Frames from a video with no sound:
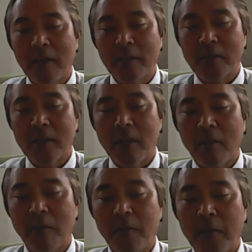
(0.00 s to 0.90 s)

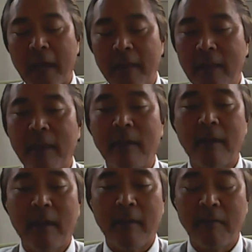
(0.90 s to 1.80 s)
so I think,
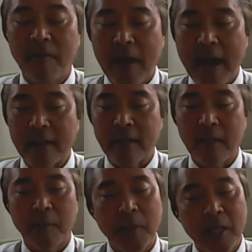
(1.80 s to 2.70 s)
in fact,
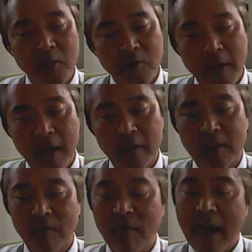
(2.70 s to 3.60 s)
administrators
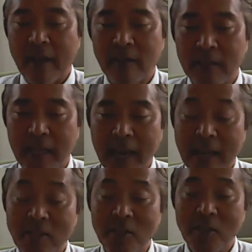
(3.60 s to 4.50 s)
and faculty
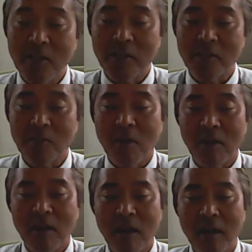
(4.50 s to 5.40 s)
and students are
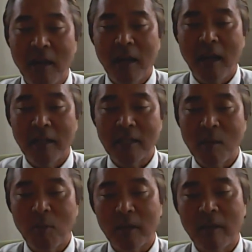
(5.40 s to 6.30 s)
all and
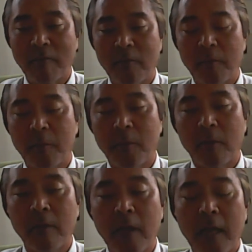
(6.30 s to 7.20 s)
somewhat
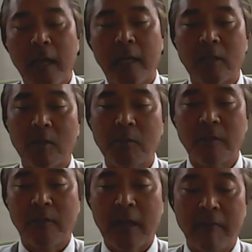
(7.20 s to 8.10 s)
comfortable in terms
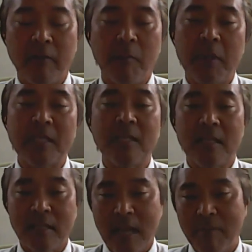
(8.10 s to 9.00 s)
of kind of the
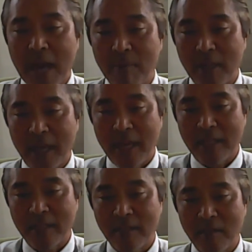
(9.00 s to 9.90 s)
business type
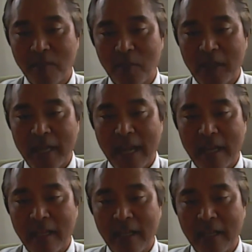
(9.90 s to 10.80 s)
applications of learning
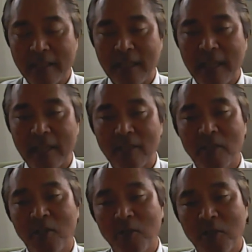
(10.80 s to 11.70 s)
analytics and
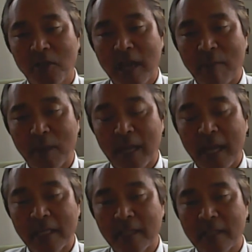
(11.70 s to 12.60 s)
institutional
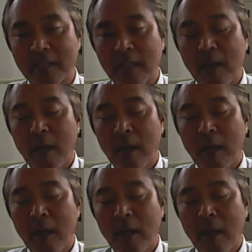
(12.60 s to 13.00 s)
applications.